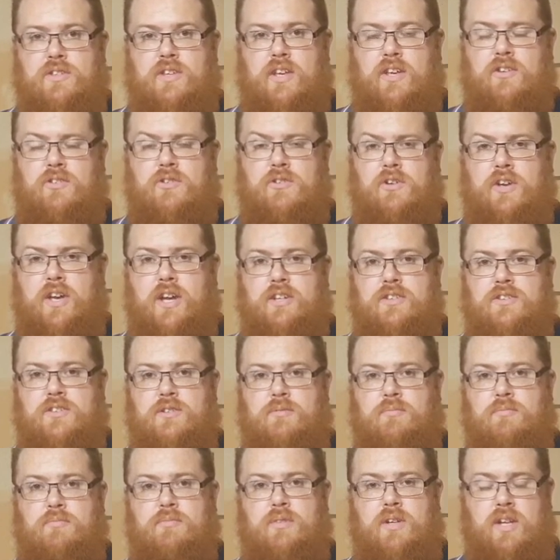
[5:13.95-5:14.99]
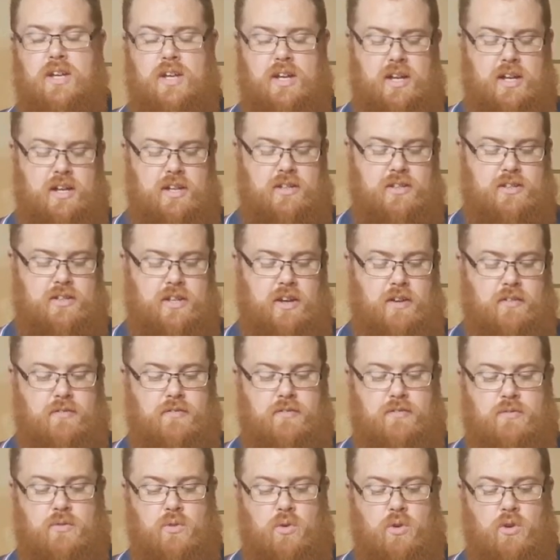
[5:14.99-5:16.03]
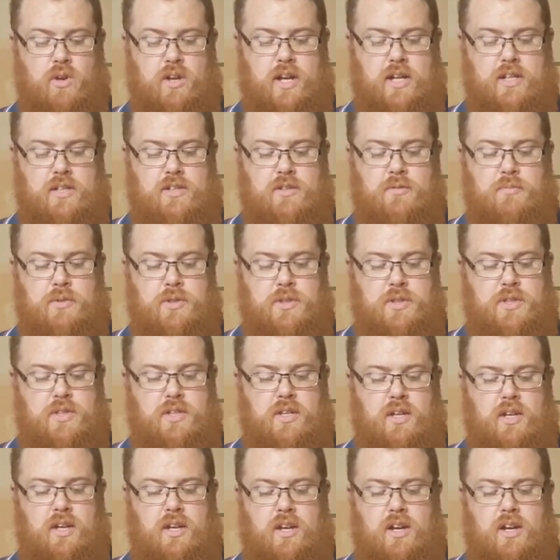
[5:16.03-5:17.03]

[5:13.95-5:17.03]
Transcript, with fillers: They do custom stuff for customers.